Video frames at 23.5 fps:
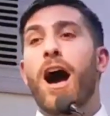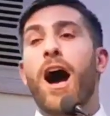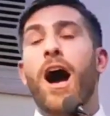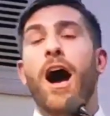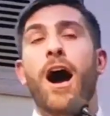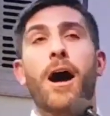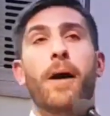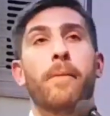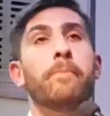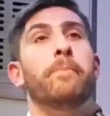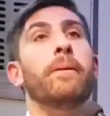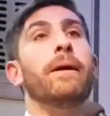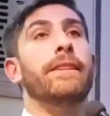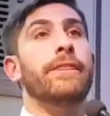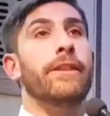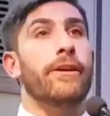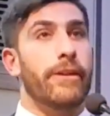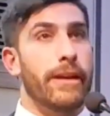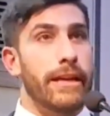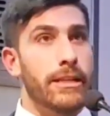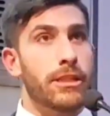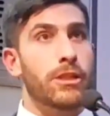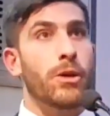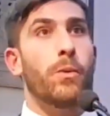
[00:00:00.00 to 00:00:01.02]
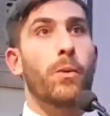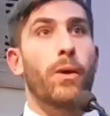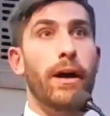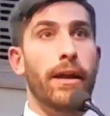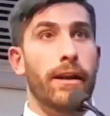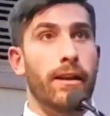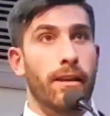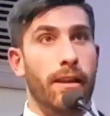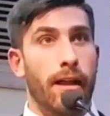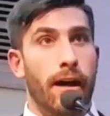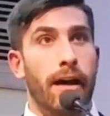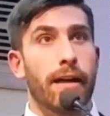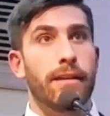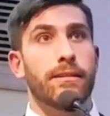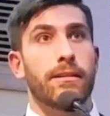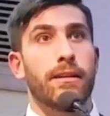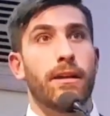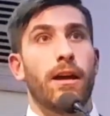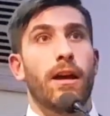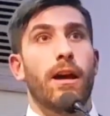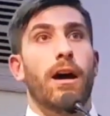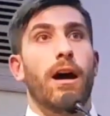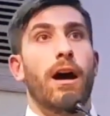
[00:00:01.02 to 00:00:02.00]
Um, but there is quite a
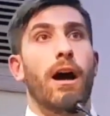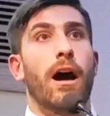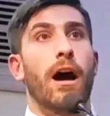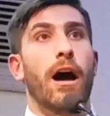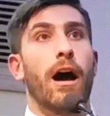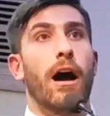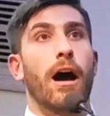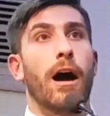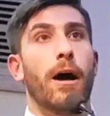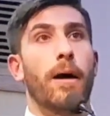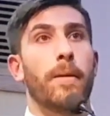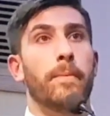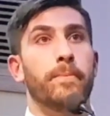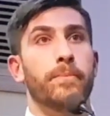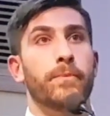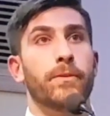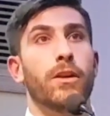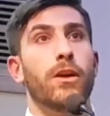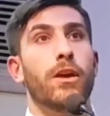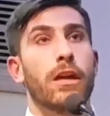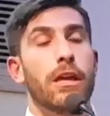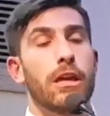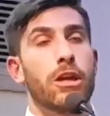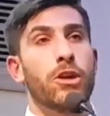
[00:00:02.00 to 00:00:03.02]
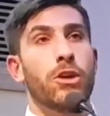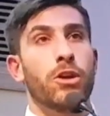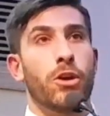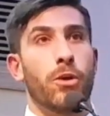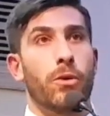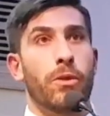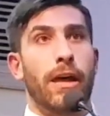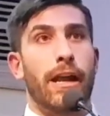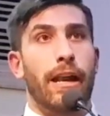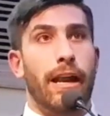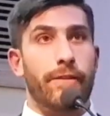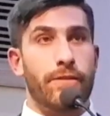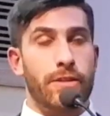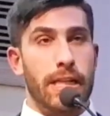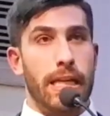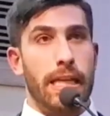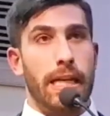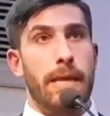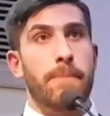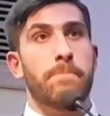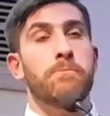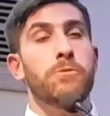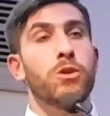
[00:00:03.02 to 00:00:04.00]
lot. Um, you know, that I've
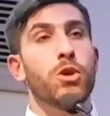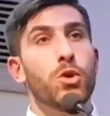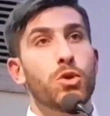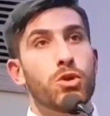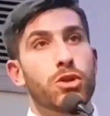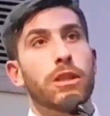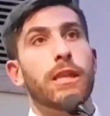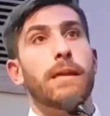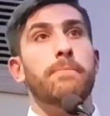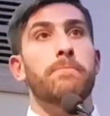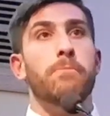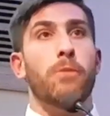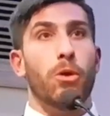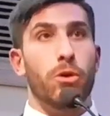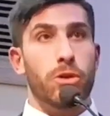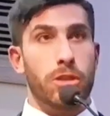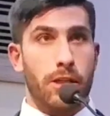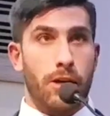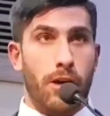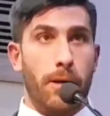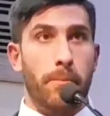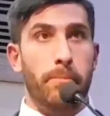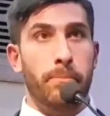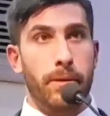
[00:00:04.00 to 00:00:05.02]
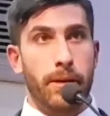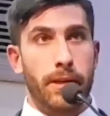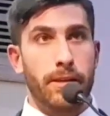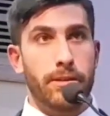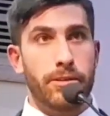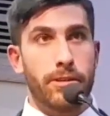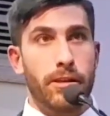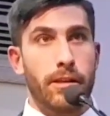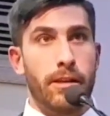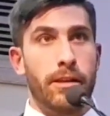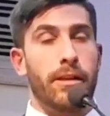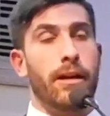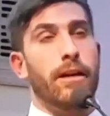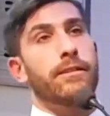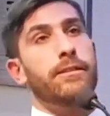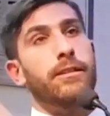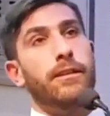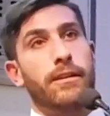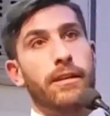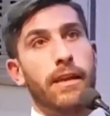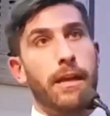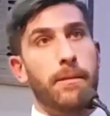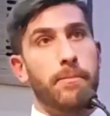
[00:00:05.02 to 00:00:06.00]
seen, usually most companies,
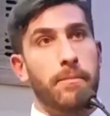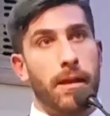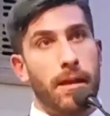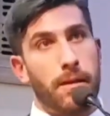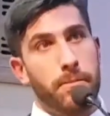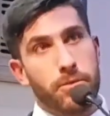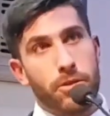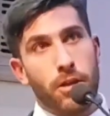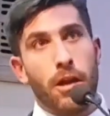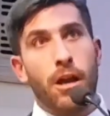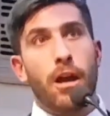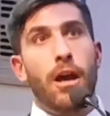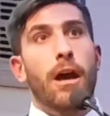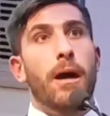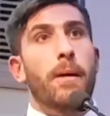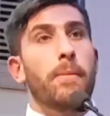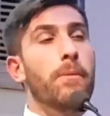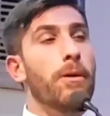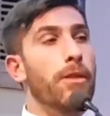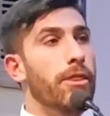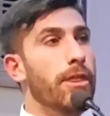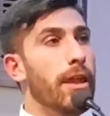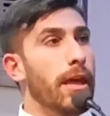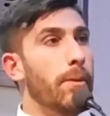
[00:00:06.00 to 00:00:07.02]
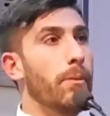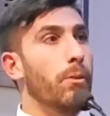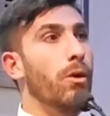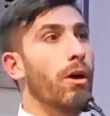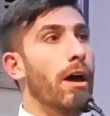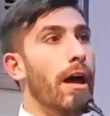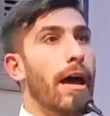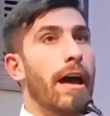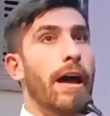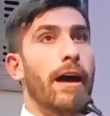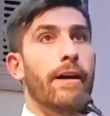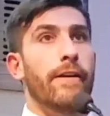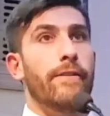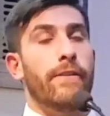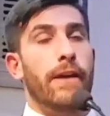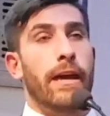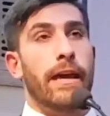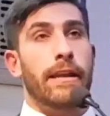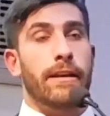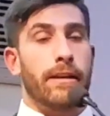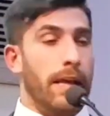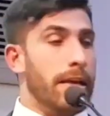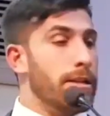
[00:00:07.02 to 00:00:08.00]
not to name names, but they will have,
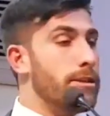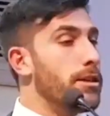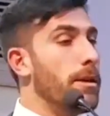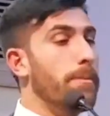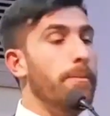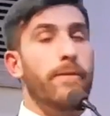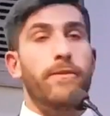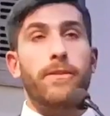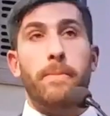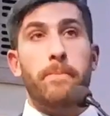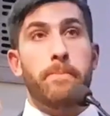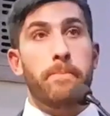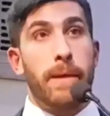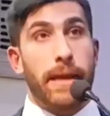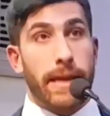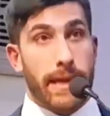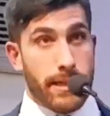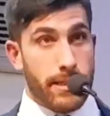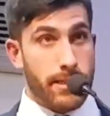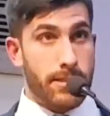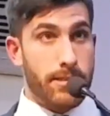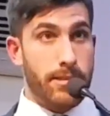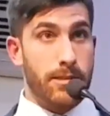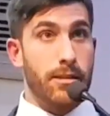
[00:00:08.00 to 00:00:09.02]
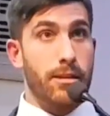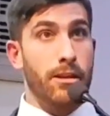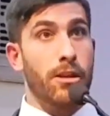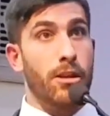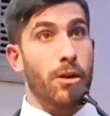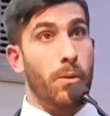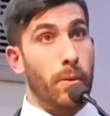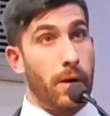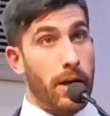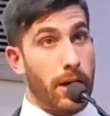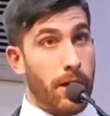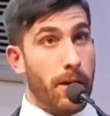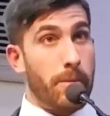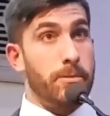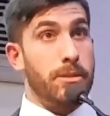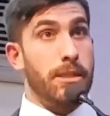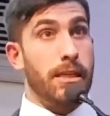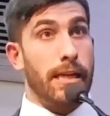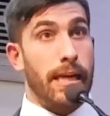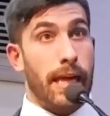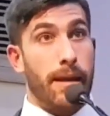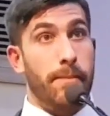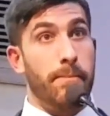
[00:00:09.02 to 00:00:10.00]
and, some of the biggest, you know, when it
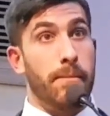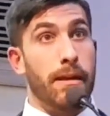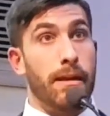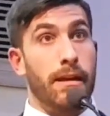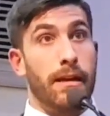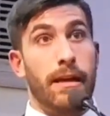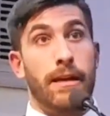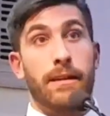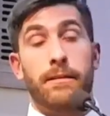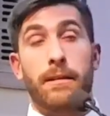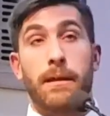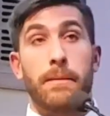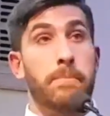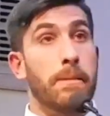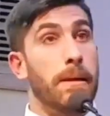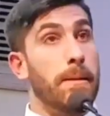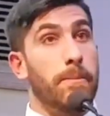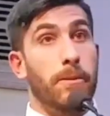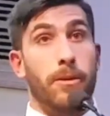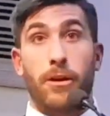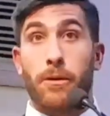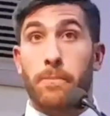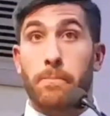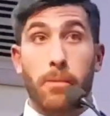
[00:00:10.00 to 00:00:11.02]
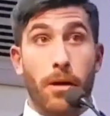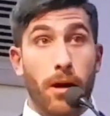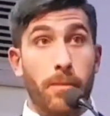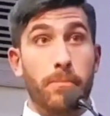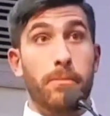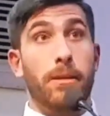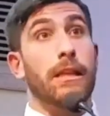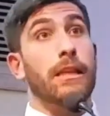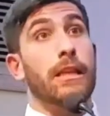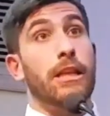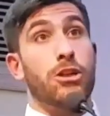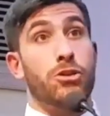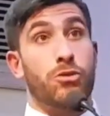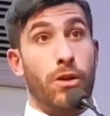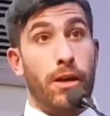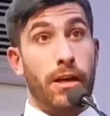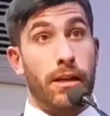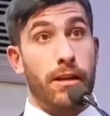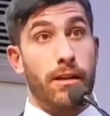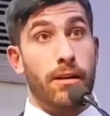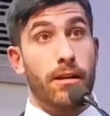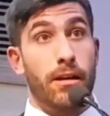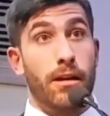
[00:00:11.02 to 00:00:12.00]
comes to gaming and, and people that are publicly
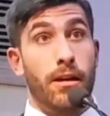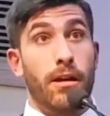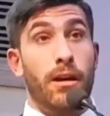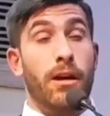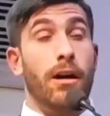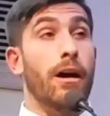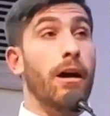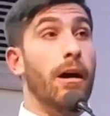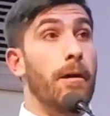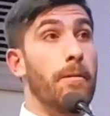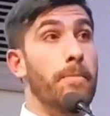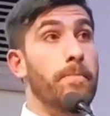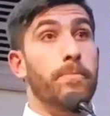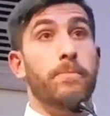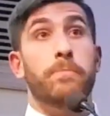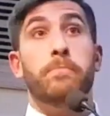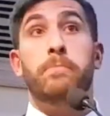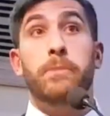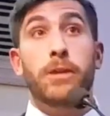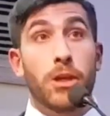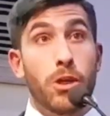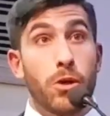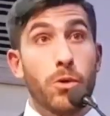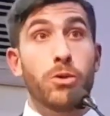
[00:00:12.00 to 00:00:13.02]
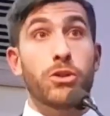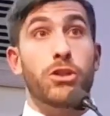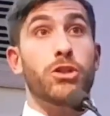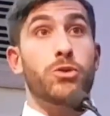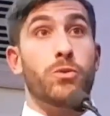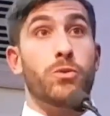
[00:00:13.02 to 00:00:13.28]
traded, um, huge